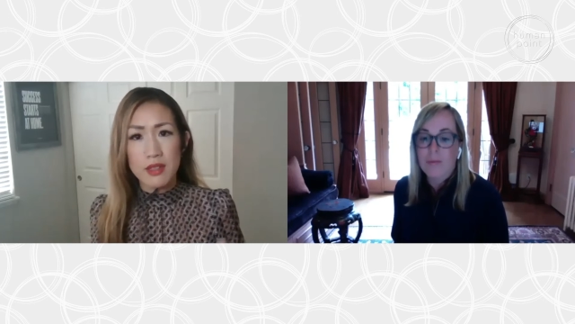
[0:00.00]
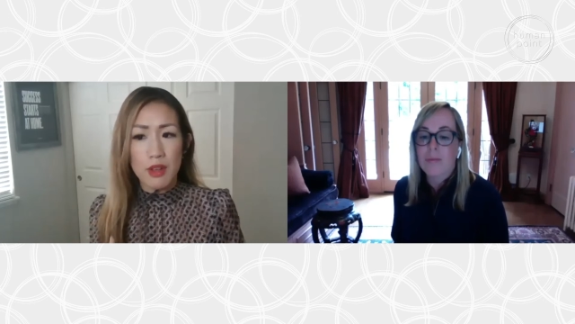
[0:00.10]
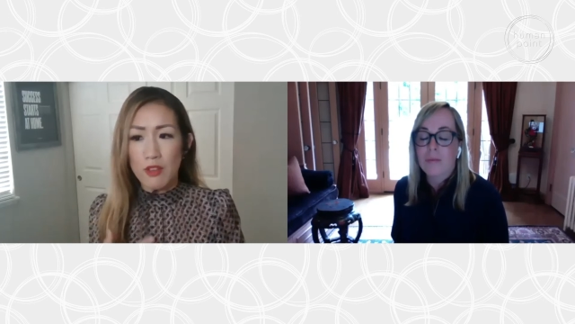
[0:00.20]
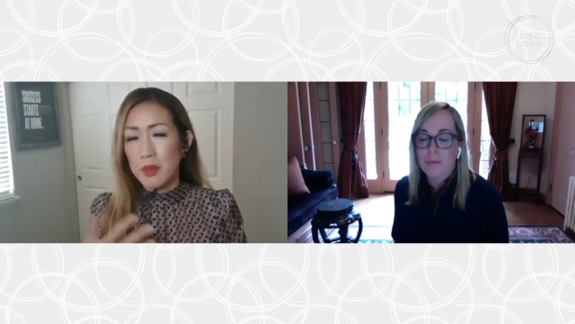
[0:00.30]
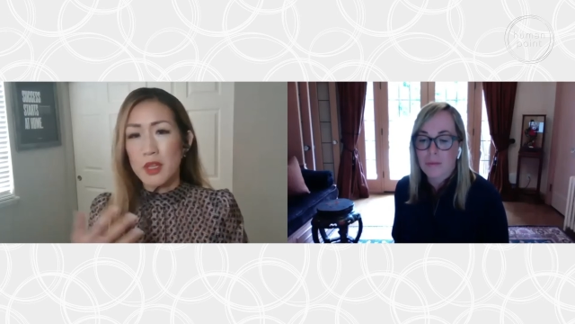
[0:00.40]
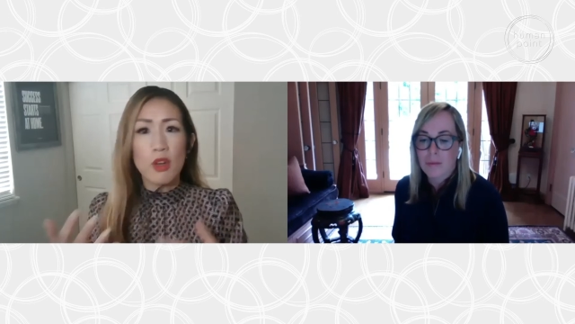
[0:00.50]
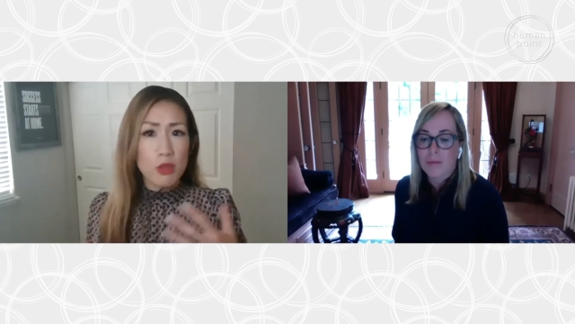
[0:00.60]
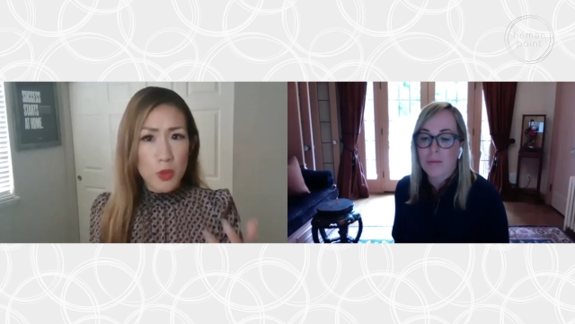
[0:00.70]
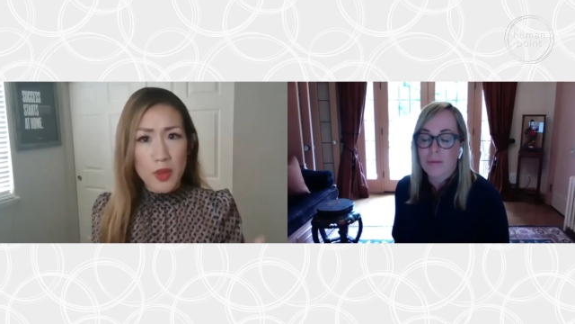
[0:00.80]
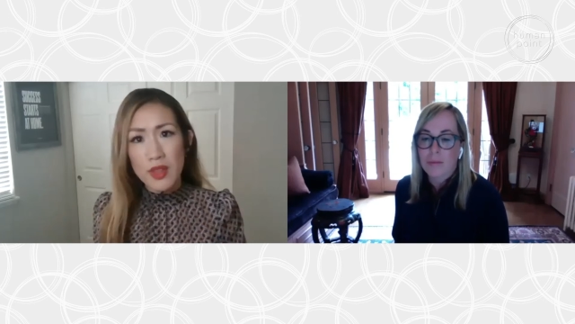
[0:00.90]
Speaker 1: everybody
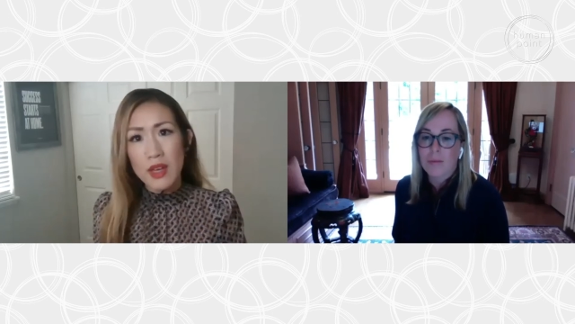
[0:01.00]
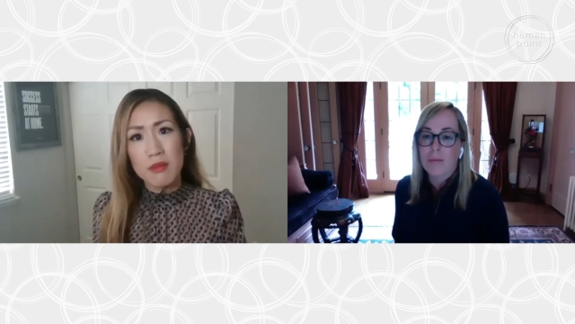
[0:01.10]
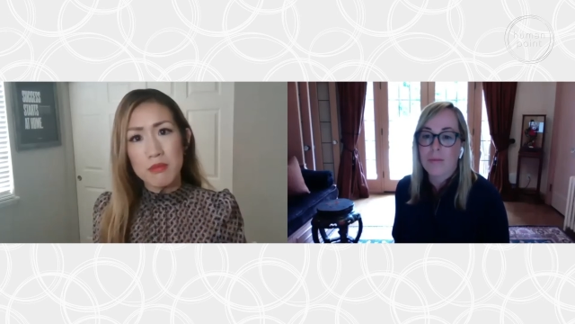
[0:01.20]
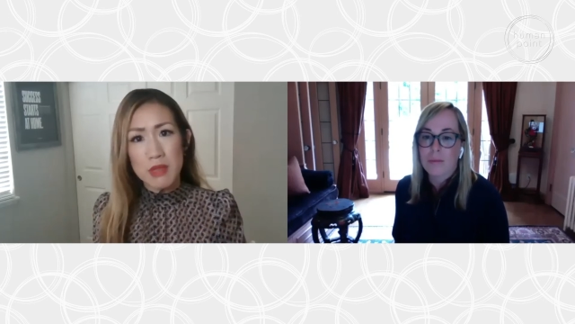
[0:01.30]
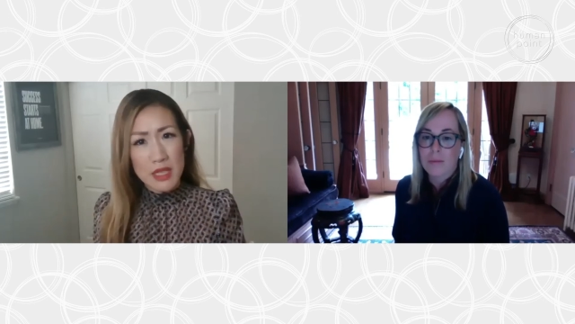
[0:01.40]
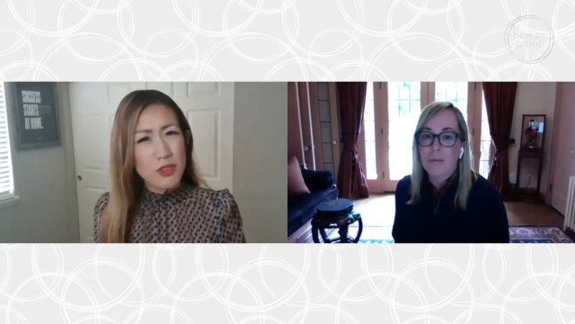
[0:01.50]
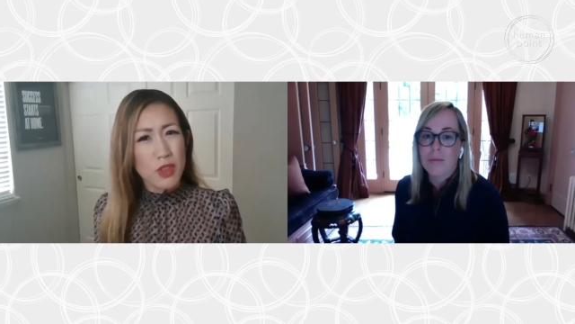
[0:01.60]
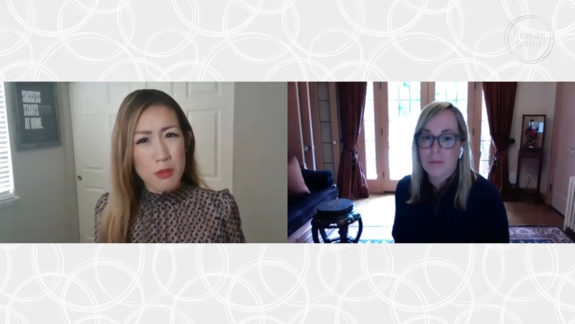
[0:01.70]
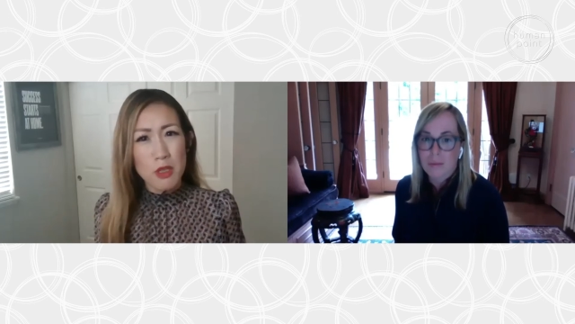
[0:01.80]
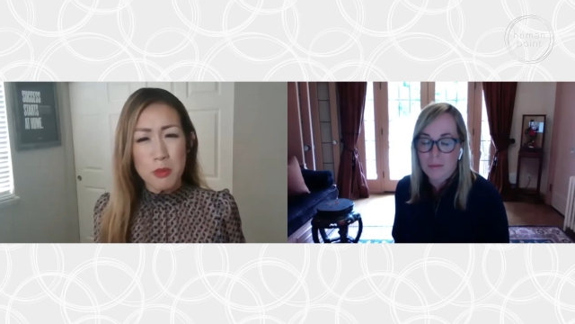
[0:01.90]
knows what that means for
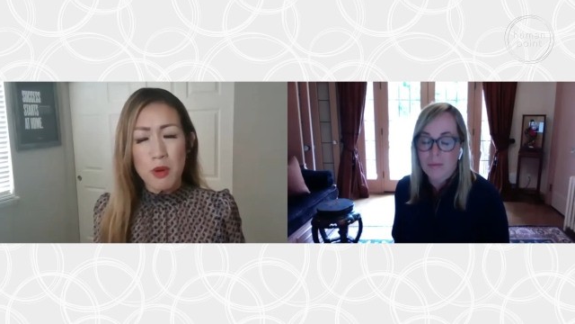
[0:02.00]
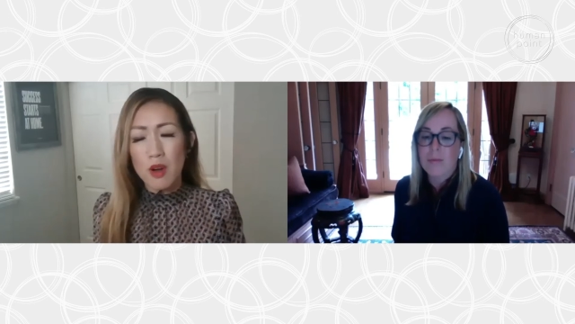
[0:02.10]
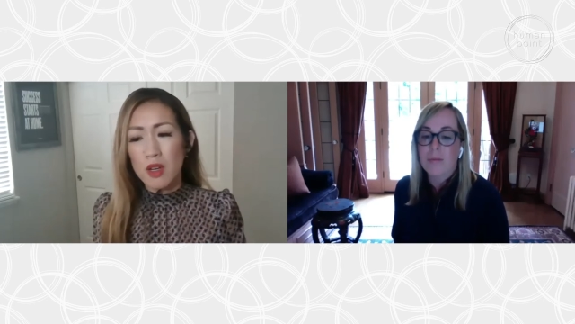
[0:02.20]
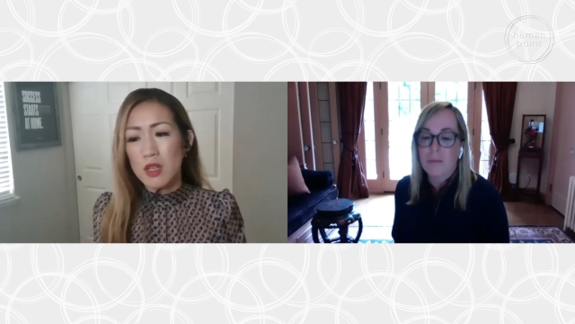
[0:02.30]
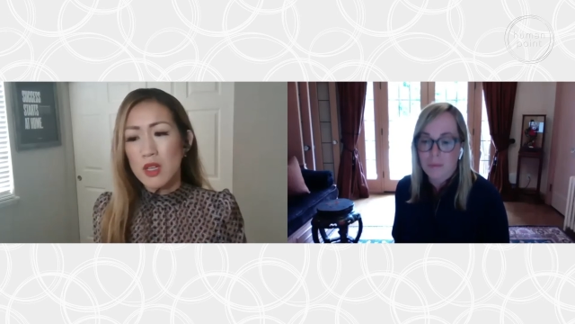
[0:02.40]
the most part.